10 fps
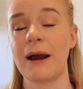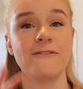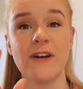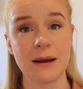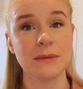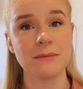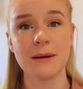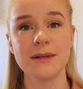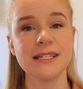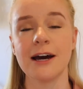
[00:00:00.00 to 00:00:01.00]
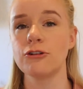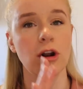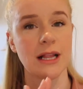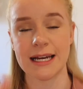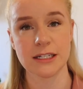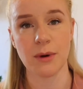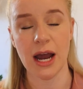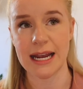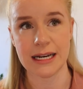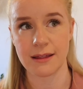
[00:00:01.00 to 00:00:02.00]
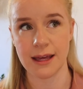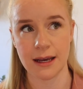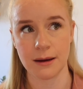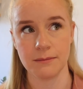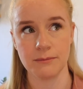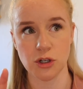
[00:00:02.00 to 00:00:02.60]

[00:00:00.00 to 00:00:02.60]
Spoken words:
my family members are not allowed to buy anything